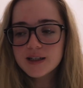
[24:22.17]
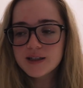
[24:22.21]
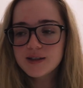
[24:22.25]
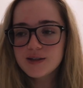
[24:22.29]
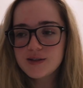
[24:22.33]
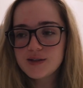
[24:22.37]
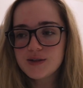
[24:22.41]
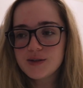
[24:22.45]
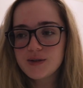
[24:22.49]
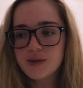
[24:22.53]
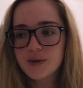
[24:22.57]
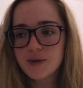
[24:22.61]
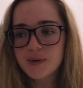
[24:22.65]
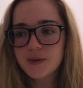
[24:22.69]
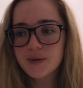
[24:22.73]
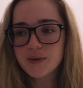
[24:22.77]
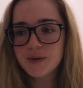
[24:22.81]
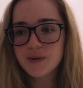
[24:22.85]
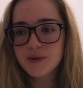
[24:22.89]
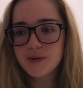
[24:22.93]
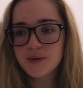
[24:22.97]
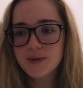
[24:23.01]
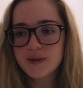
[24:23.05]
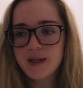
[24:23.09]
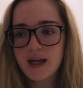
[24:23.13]

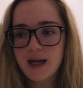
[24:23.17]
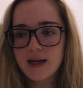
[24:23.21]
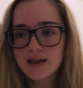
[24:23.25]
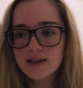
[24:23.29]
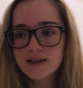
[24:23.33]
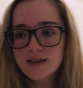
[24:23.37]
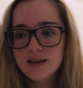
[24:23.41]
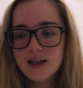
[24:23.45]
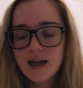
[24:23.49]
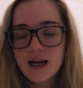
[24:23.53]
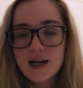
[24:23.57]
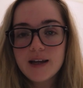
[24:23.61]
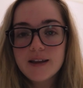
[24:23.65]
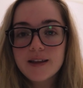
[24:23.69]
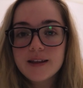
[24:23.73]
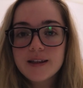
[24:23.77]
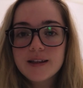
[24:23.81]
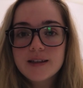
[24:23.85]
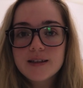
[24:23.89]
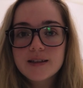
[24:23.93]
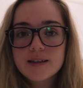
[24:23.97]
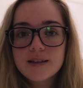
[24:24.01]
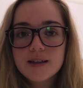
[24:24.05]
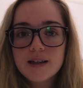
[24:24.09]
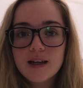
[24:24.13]
So yeah, I
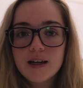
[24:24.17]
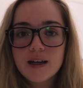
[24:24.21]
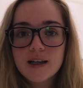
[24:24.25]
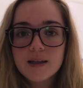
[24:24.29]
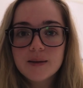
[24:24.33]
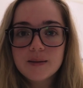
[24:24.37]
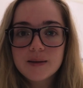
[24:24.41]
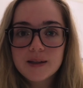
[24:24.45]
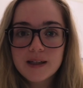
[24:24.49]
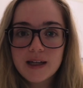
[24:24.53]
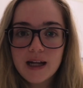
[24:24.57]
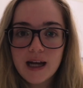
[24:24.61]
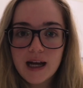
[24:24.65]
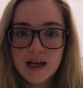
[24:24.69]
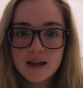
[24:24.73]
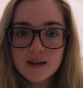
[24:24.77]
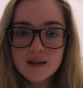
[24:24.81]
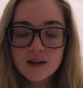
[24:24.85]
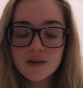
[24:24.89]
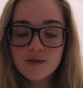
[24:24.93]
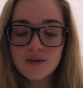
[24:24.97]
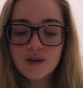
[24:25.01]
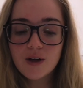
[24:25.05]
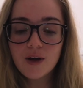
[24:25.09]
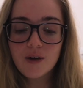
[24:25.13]
think I am gonna
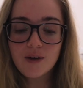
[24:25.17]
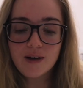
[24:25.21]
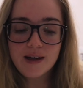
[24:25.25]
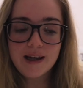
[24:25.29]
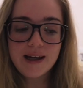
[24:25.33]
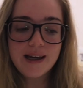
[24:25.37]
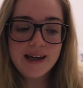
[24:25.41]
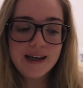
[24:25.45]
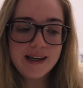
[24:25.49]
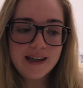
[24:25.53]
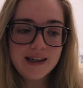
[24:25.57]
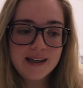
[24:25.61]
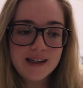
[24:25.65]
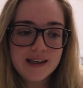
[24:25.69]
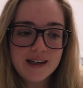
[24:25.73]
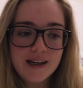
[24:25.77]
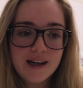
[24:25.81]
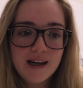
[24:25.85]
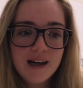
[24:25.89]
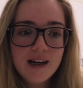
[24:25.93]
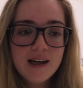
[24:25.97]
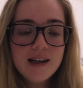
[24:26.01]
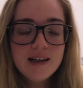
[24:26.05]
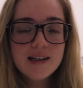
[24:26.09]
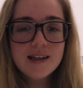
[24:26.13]
end the vlog
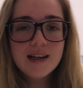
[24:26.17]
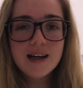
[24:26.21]
here.